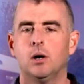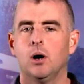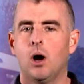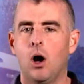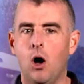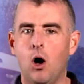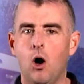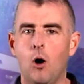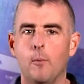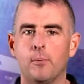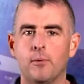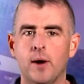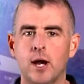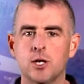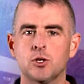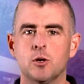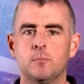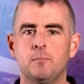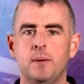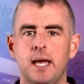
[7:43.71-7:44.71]
All
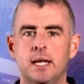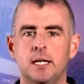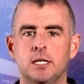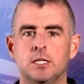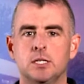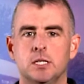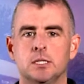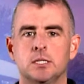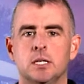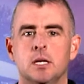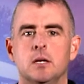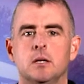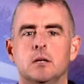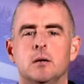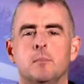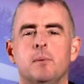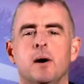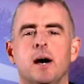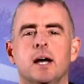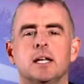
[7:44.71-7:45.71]
pressure bandages
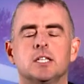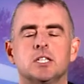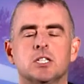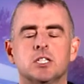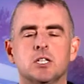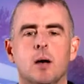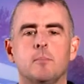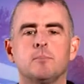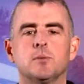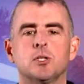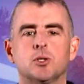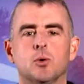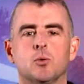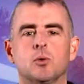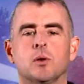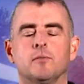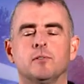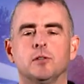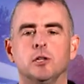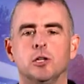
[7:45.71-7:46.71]
combine some sort
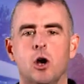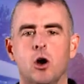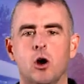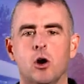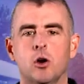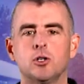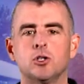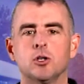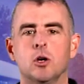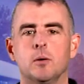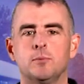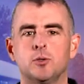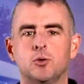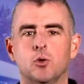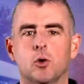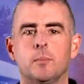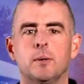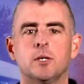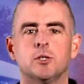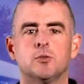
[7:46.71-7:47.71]
of large
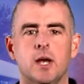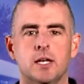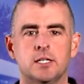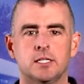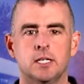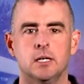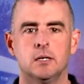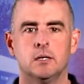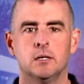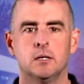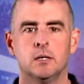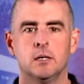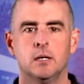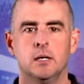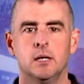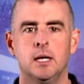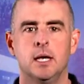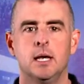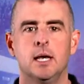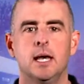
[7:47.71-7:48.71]
absorbent dressing,
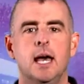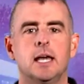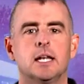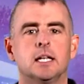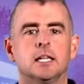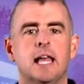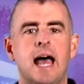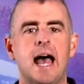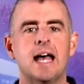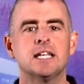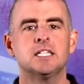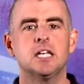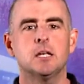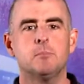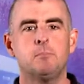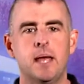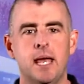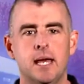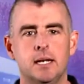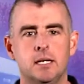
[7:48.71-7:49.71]
an elastic
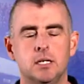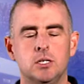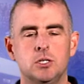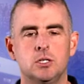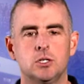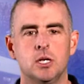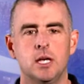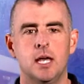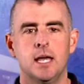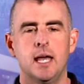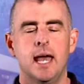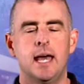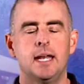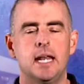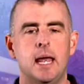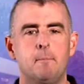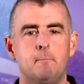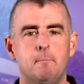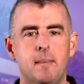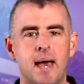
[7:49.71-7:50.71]
bandage, and
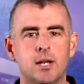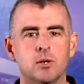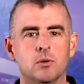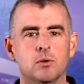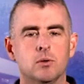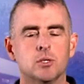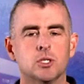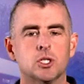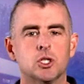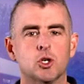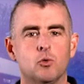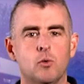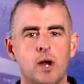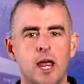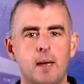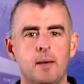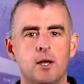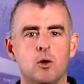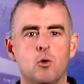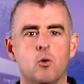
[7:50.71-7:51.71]
a metal,
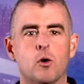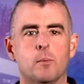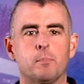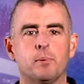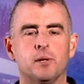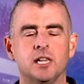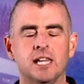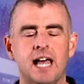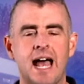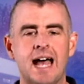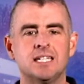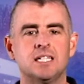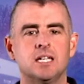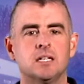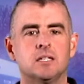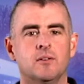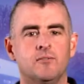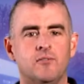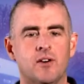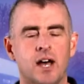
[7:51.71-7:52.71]
ceramic, or plastic
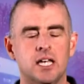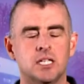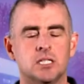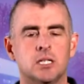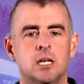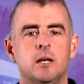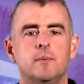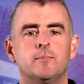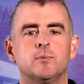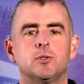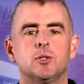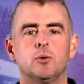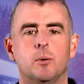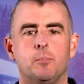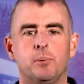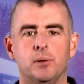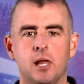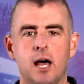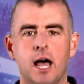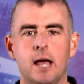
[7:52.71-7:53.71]
device to
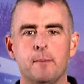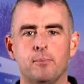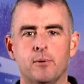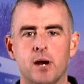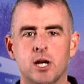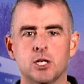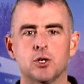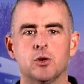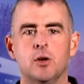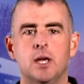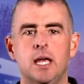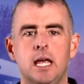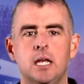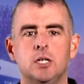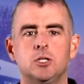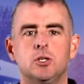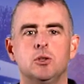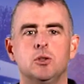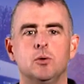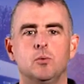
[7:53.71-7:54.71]
apply pressure
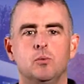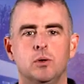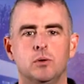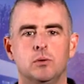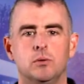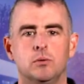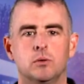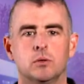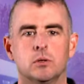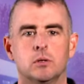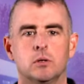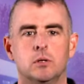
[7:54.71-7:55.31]
into the wound.